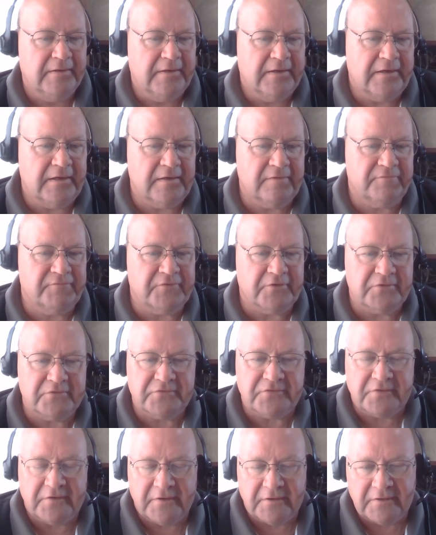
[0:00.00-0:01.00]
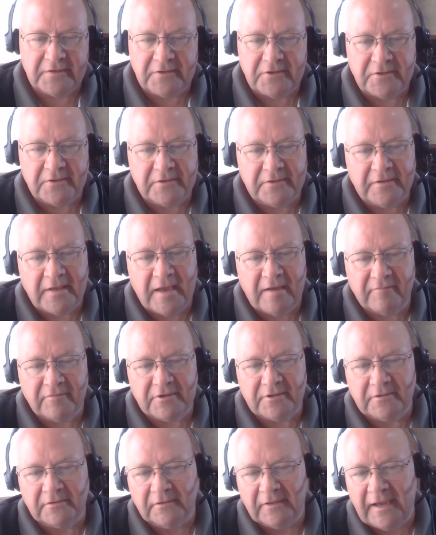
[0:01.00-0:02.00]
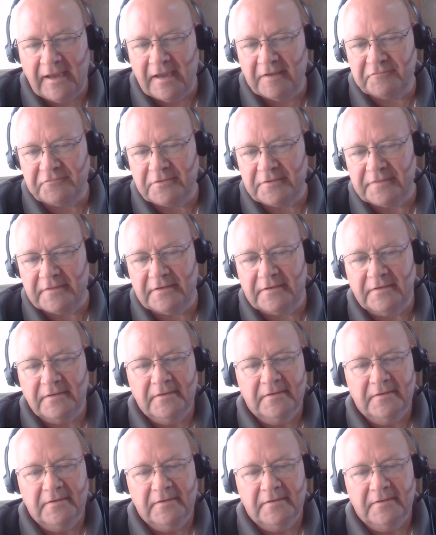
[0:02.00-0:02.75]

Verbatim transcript: headphones on, and you can have a good laugh with it.